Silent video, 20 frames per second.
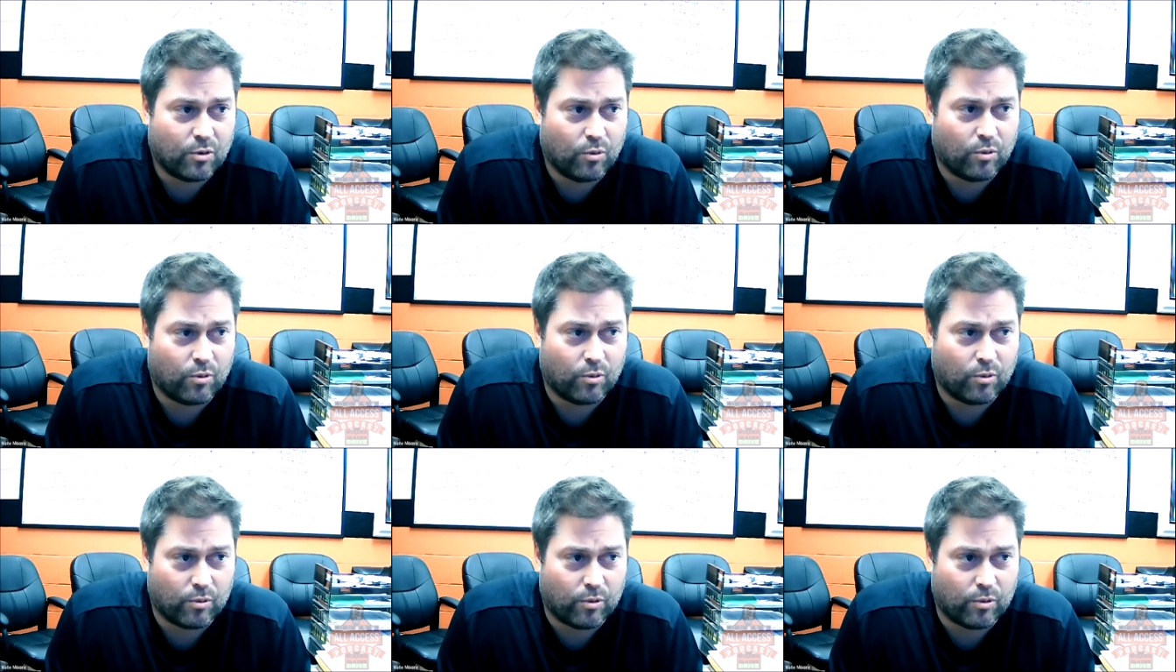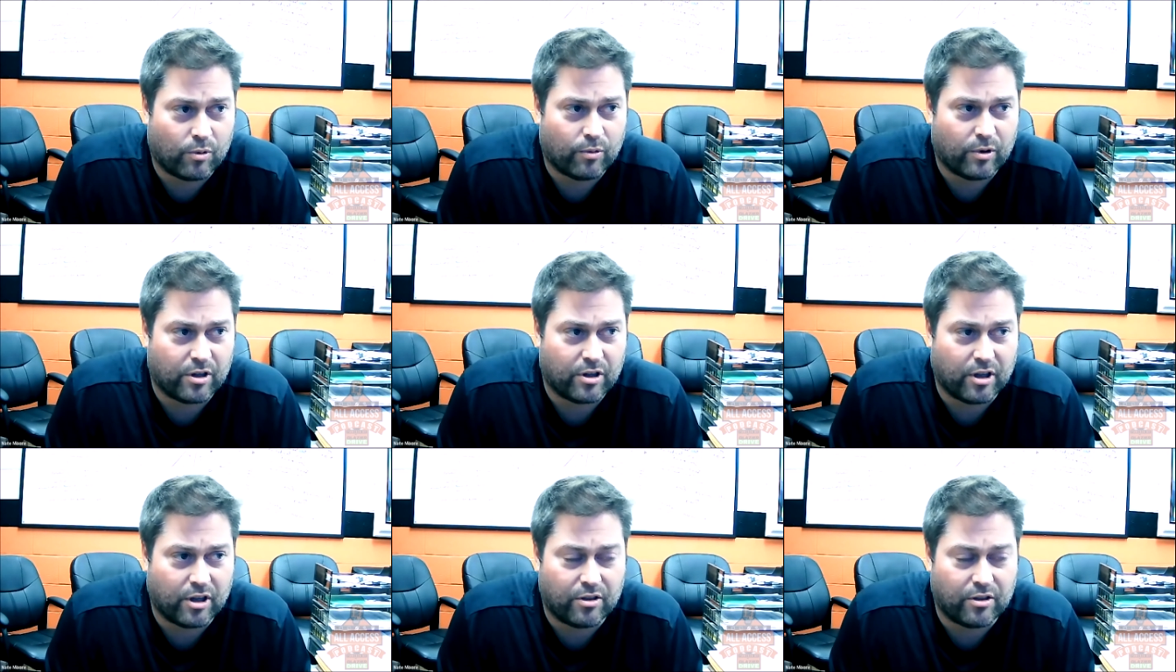
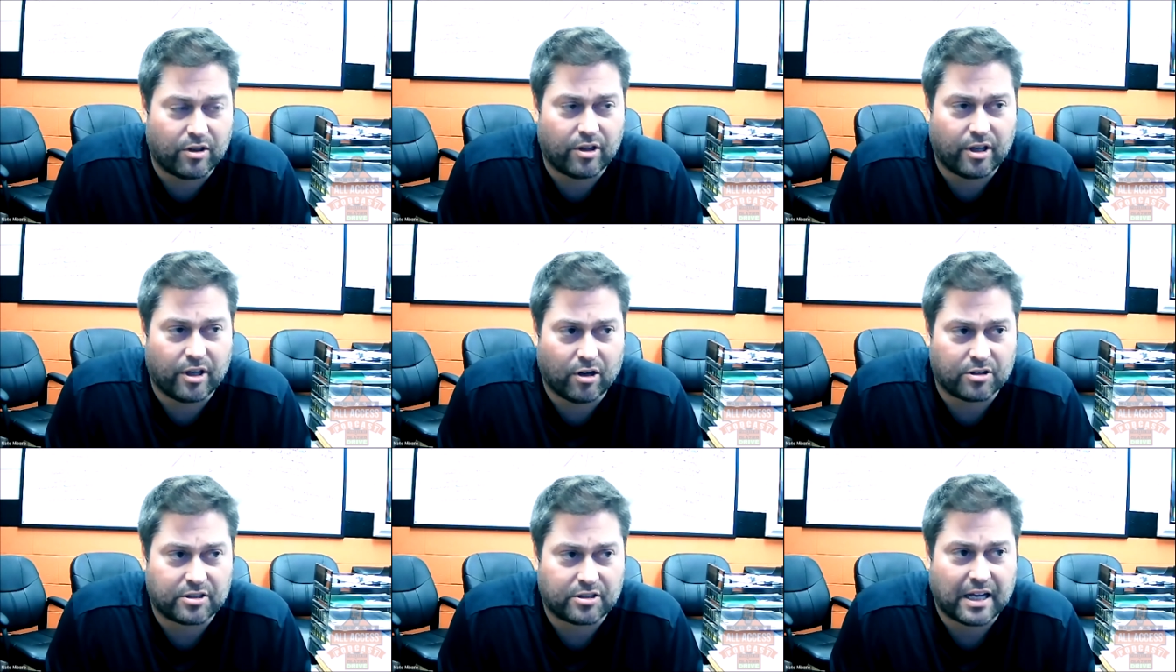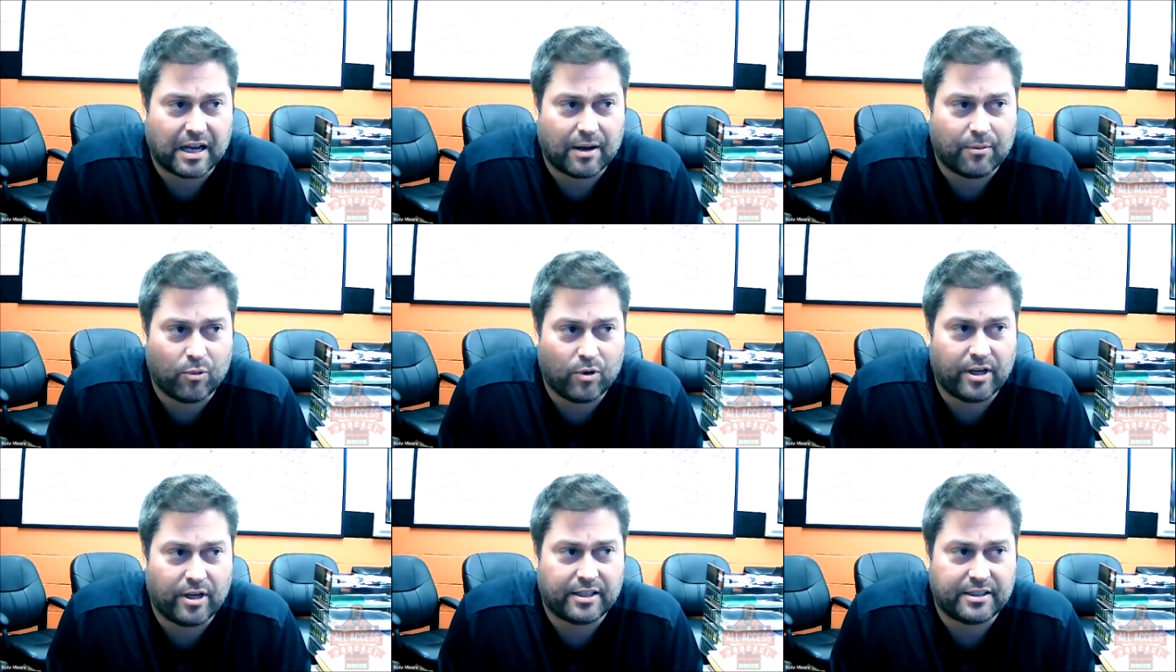we're the
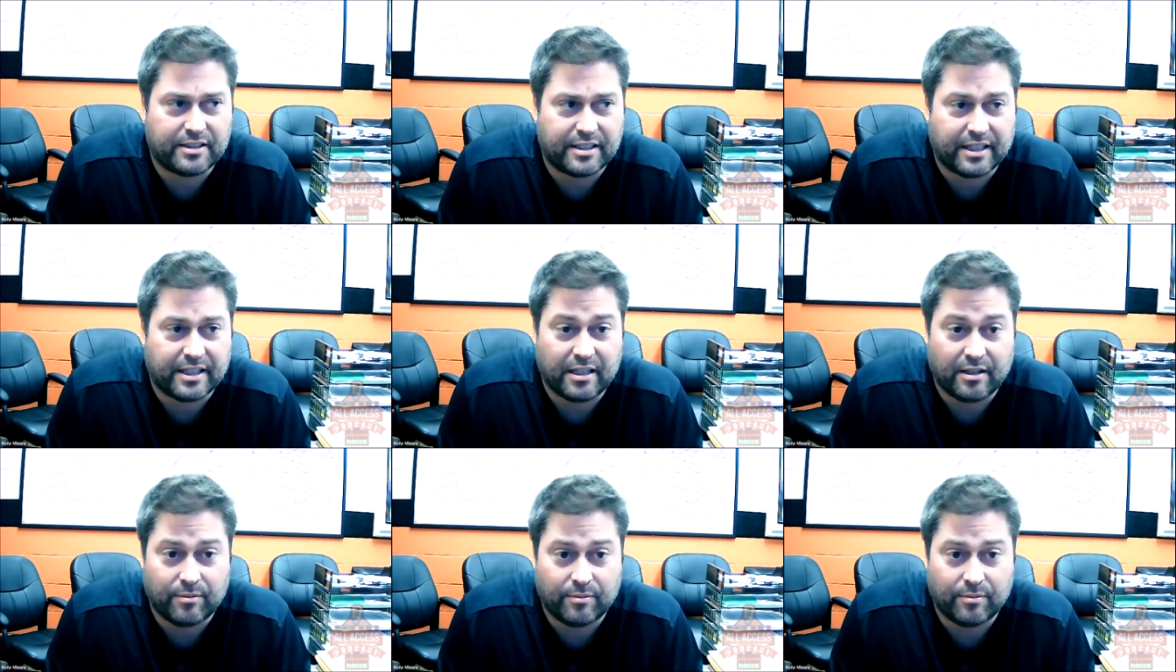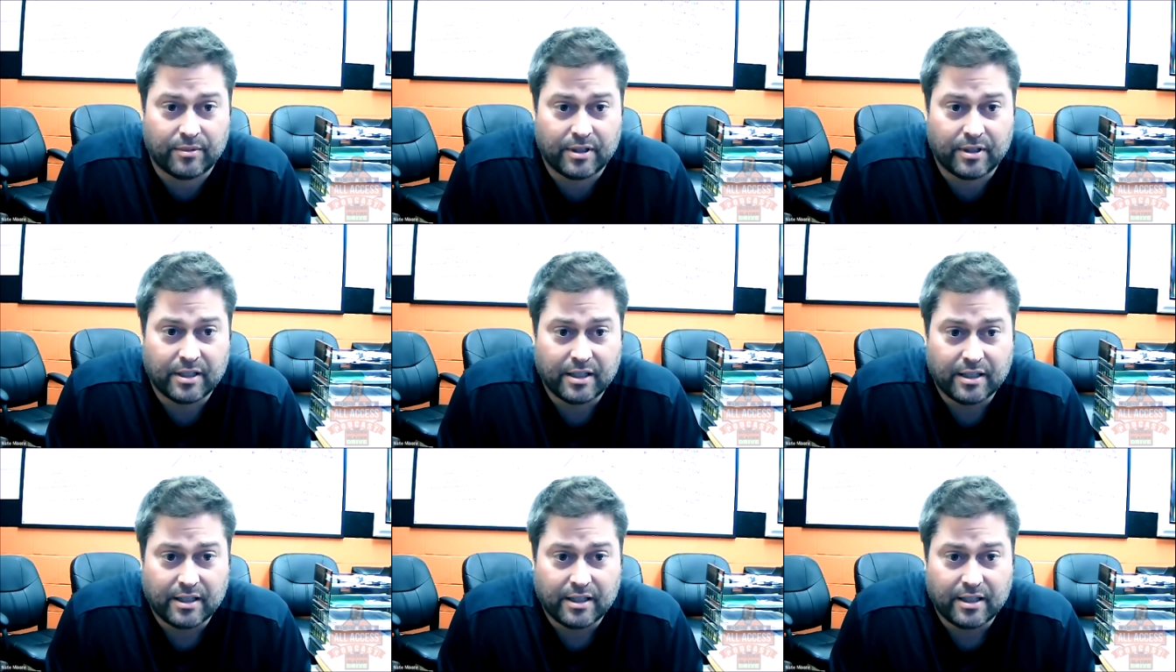all-time winning team